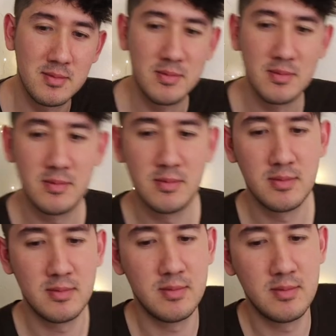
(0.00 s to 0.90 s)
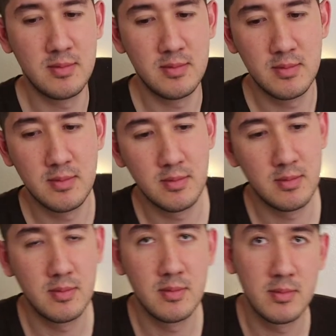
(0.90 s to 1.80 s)

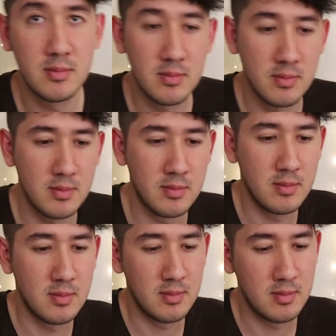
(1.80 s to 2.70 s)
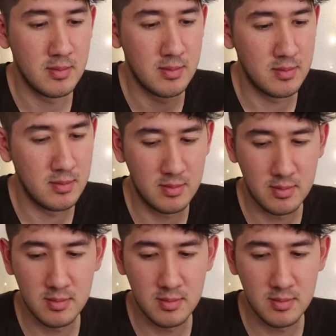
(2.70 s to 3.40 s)
This person isn't speaking.